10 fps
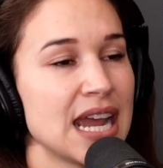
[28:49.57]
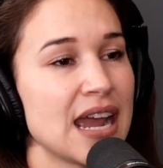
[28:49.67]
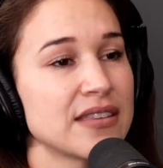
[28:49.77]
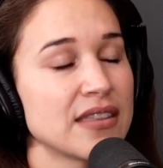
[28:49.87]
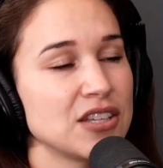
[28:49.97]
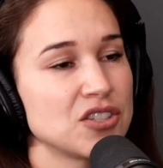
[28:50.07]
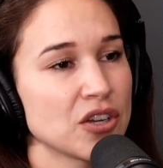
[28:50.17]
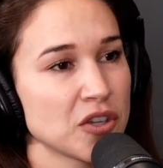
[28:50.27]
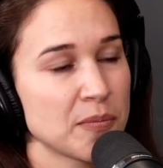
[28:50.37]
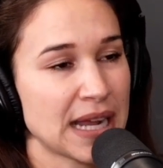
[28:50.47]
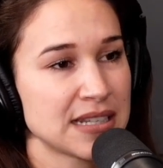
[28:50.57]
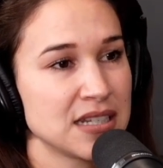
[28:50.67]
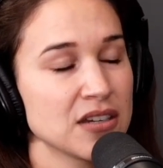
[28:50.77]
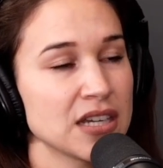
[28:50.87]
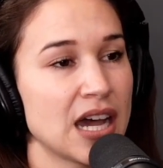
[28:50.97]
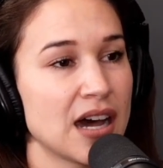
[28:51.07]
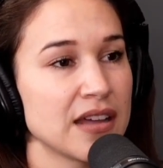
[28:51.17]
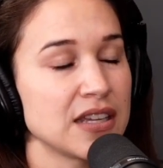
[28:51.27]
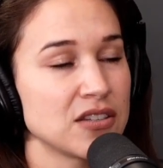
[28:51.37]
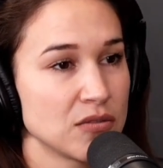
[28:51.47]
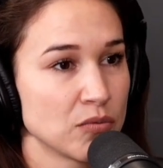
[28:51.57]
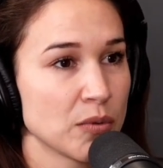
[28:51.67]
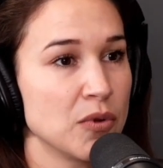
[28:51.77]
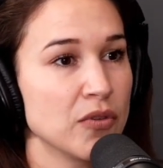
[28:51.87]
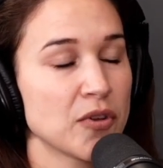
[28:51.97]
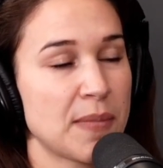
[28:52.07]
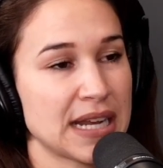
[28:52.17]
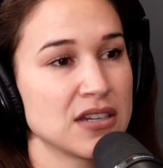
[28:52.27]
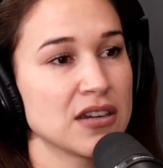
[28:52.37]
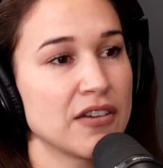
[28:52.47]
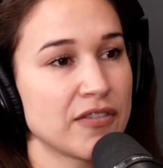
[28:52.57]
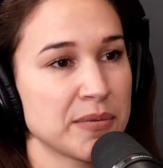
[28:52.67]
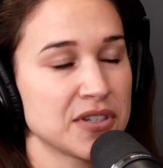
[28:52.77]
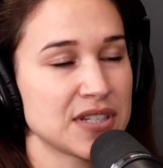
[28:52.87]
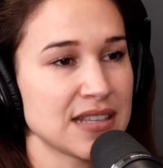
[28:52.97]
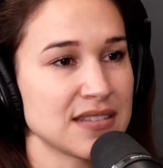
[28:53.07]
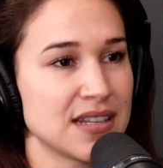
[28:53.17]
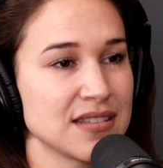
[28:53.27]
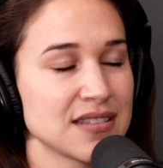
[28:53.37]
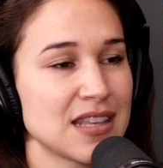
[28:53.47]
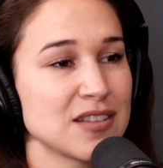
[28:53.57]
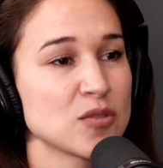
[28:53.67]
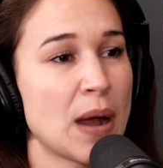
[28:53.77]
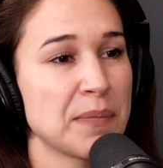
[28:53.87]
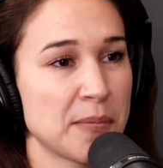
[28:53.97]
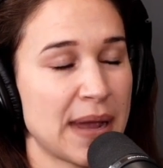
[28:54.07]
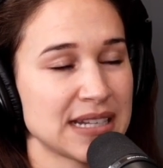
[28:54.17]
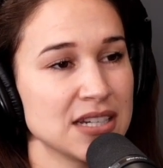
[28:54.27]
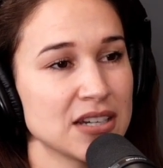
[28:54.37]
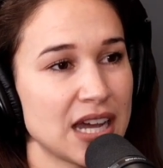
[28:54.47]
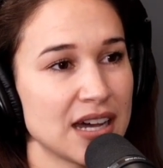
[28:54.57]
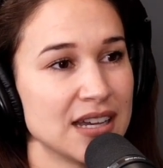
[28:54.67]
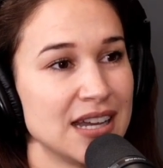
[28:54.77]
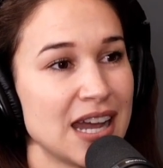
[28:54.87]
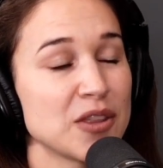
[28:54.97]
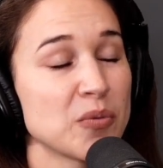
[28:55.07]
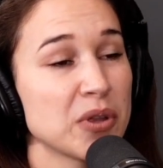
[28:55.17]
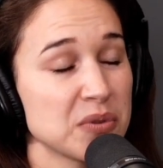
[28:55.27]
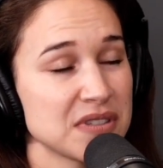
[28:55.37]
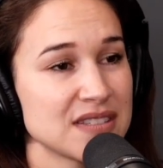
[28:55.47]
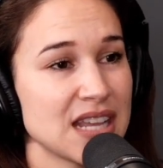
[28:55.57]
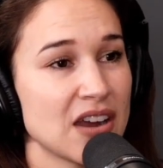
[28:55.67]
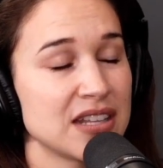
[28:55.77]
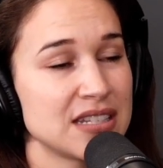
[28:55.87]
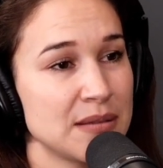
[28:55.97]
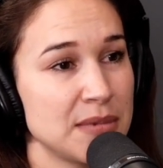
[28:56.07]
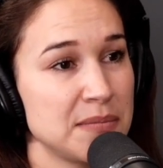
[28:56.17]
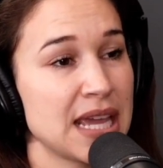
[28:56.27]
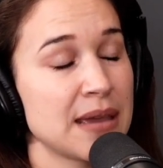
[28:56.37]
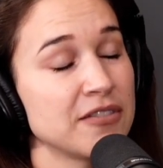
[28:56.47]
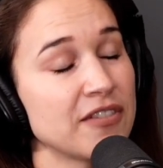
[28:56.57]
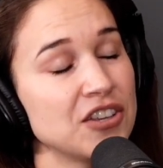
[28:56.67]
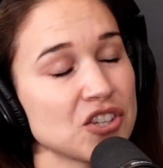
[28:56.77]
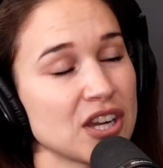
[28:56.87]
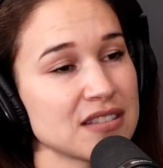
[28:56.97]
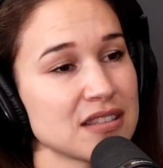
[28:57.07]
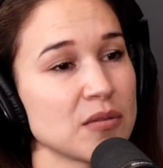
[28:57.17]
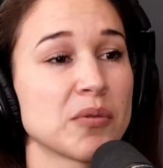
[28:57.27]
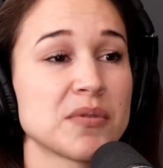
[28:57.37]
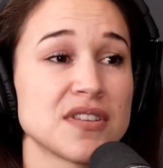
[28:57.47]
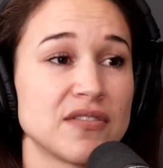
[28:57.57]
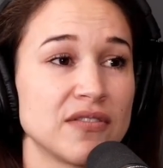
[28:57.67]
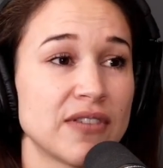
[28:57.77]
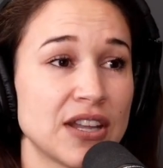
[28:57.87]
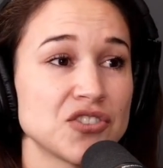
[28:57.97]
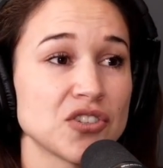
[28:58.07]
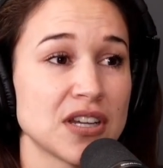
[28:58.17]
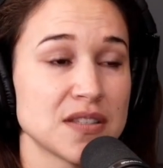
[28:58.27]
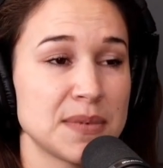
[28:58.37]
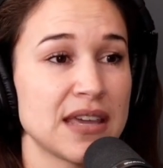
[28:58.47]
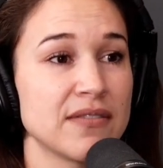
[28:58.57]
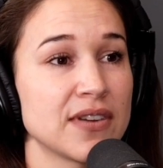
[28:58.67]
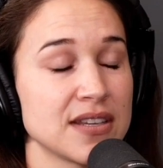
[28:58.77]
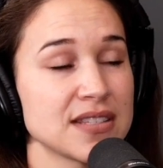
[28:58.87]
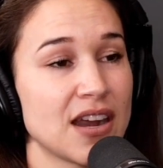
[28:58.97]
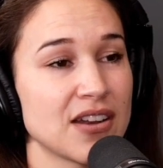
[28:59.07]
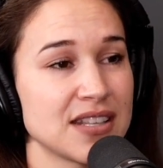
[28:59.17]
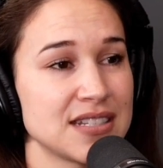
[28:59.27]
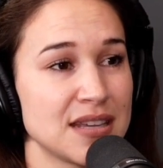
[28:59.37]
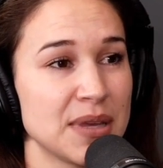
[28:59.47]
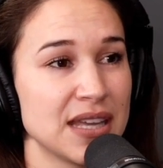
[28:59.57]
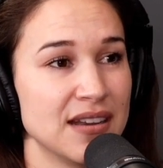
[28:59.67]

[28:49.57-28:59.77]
And then they took their bacteria and they removed their bacteria from their intestines. They swapped their bacteria. And the one that was scared and timid became adventurous. And the one that was adventurous became very scared and timid.